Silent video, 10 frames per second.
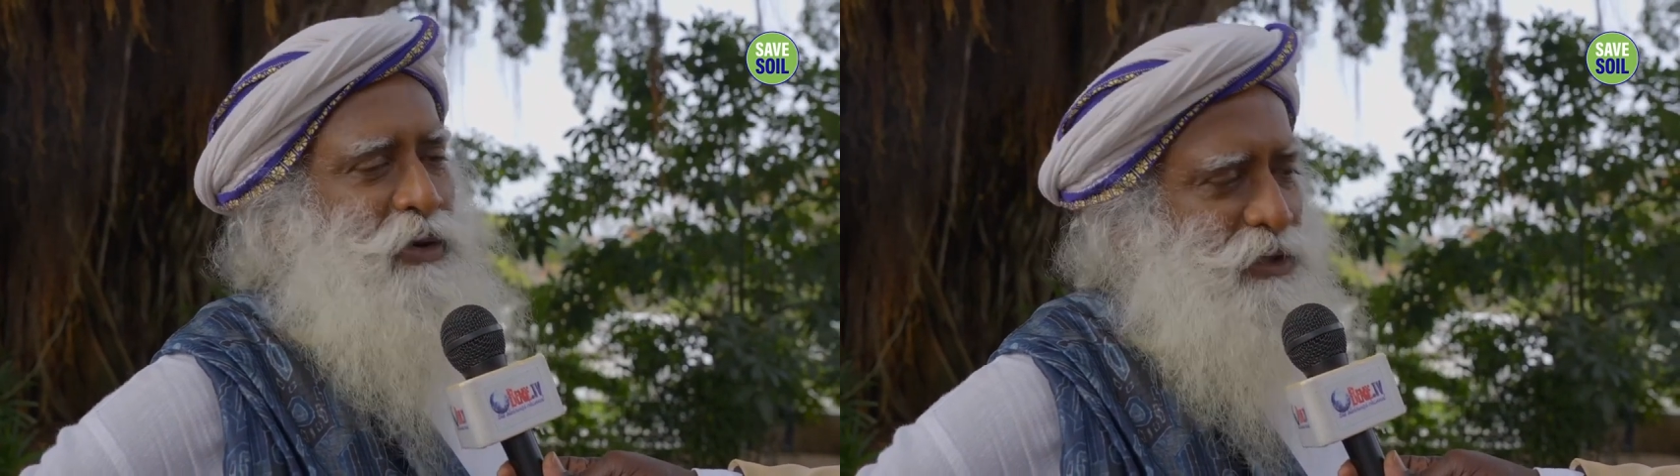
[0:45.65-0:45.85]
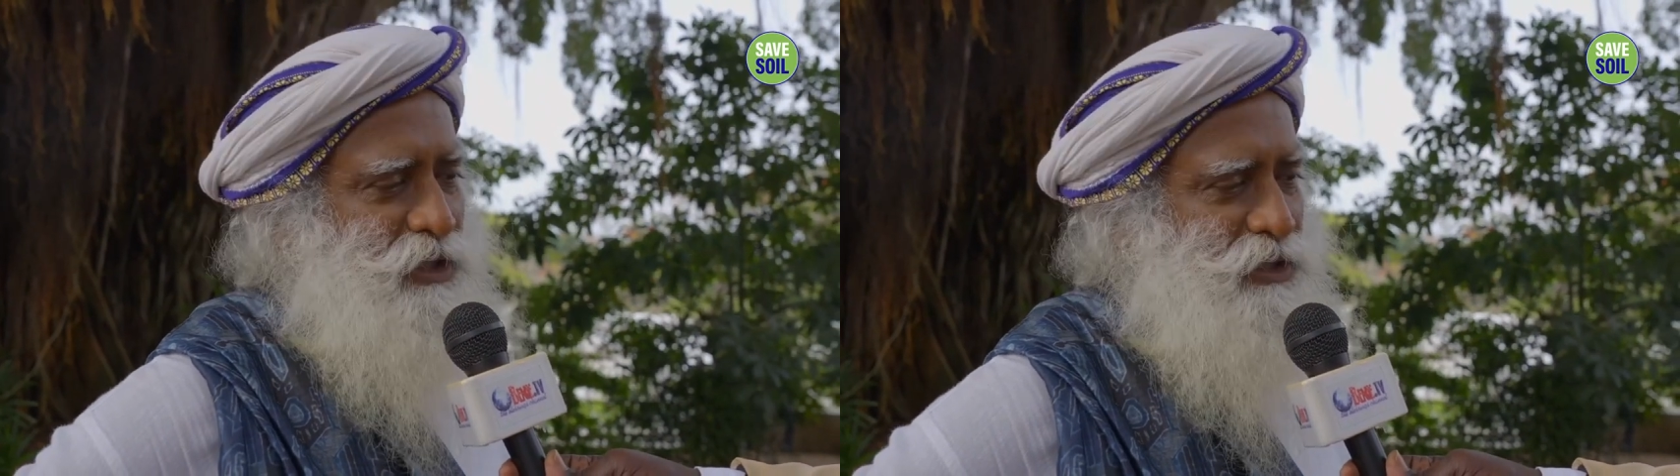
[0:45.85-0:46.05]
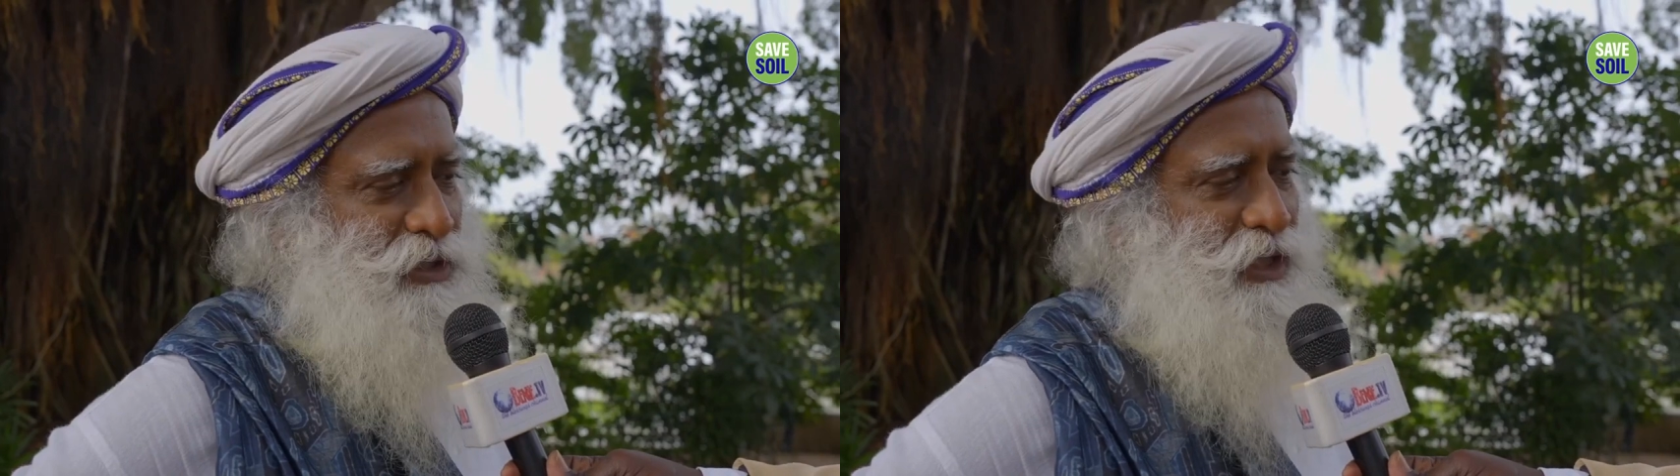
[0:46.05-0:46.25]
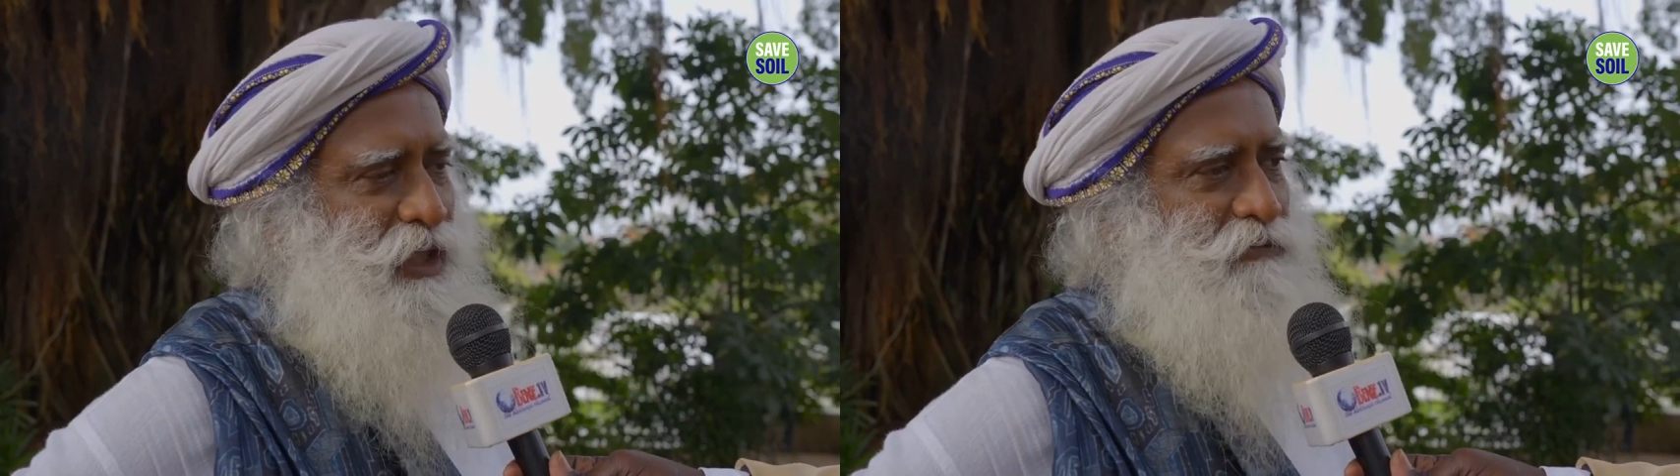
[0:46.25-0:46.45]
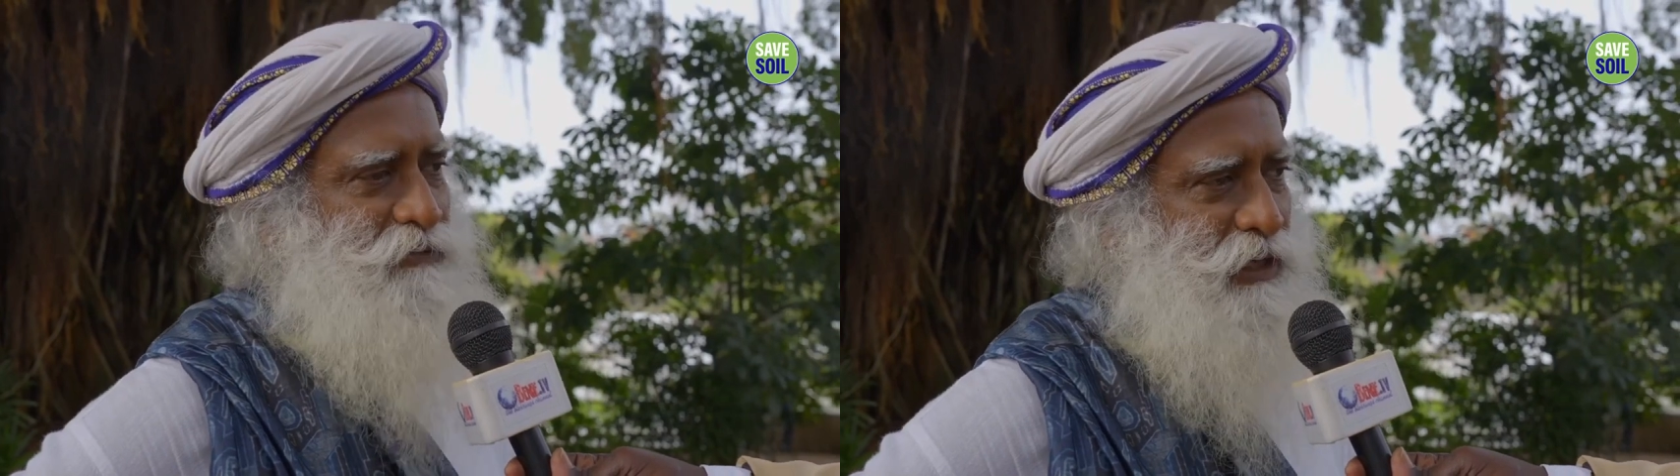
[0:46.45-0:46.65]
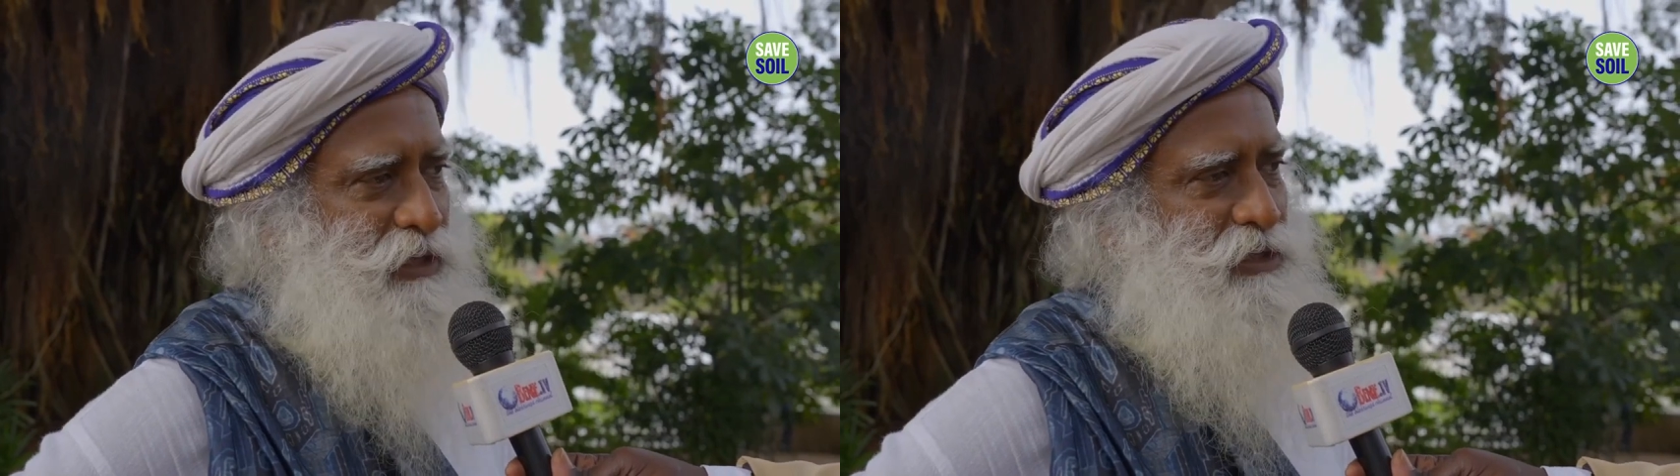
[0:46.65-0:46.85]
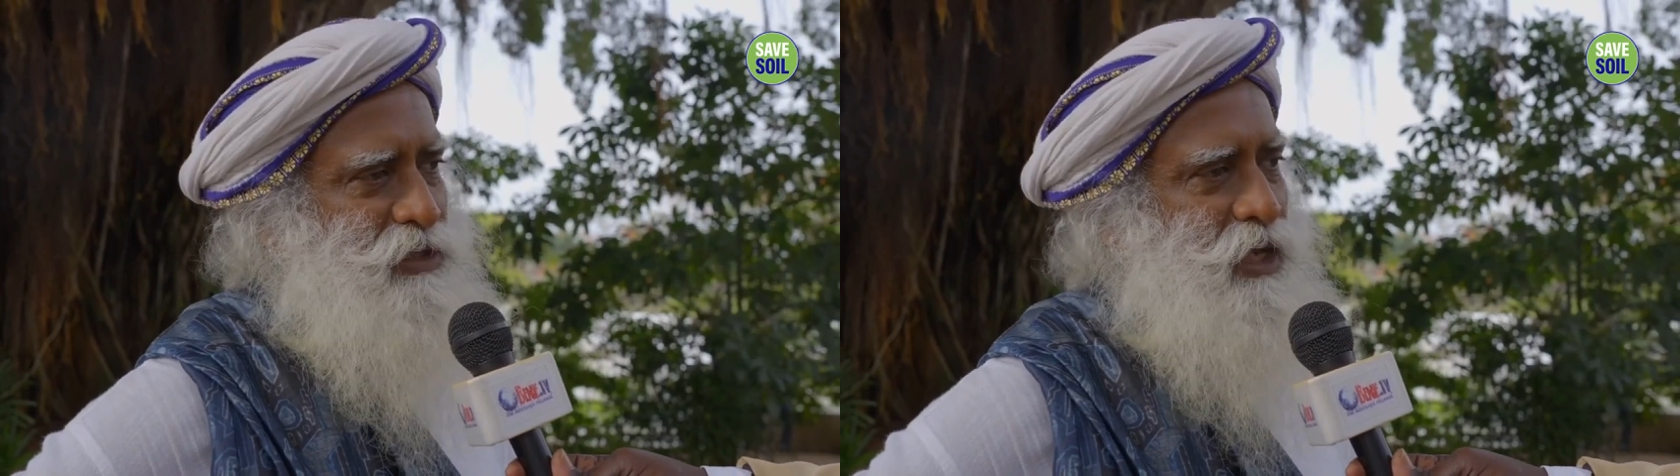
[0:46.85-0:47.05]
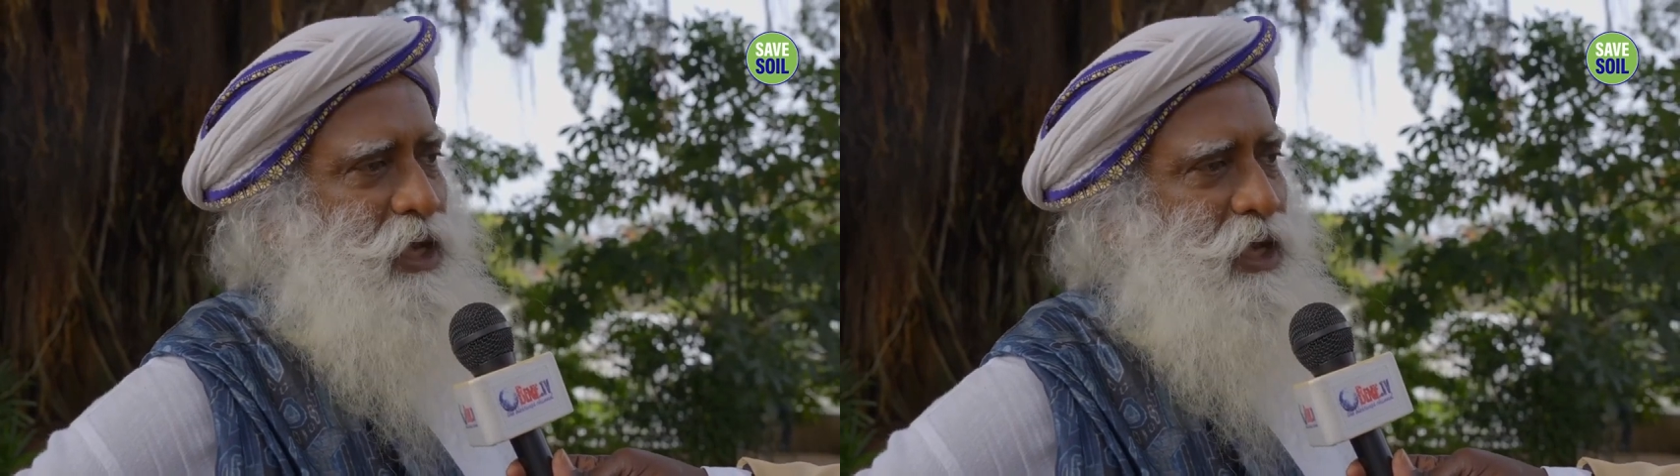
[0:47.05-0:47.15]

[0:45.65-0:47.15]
content in their fields